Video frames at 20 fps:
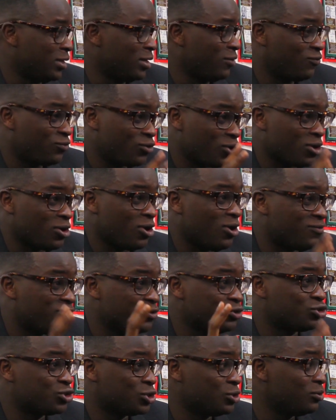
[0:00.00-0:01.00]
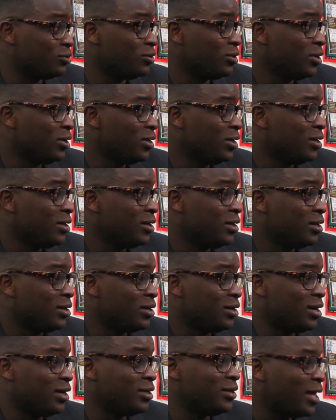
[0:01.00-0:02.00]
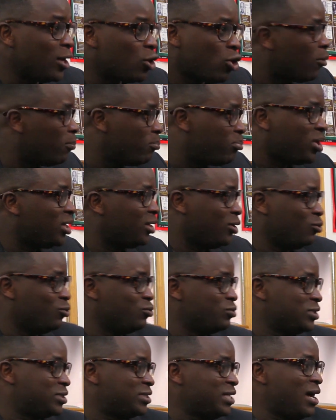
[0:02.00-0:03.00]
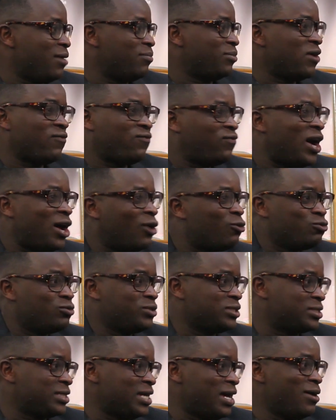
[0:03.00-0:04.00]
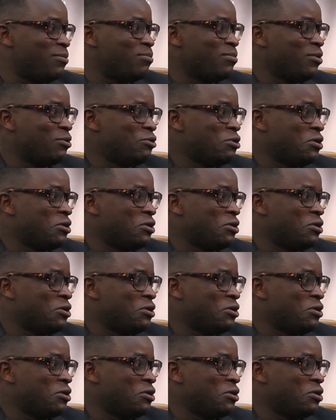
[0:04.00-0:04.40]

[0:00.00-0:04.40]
Yeah. yeah. Three and a half and two and they compete all the yeah, time. Yeah, they yeah. fight all the time.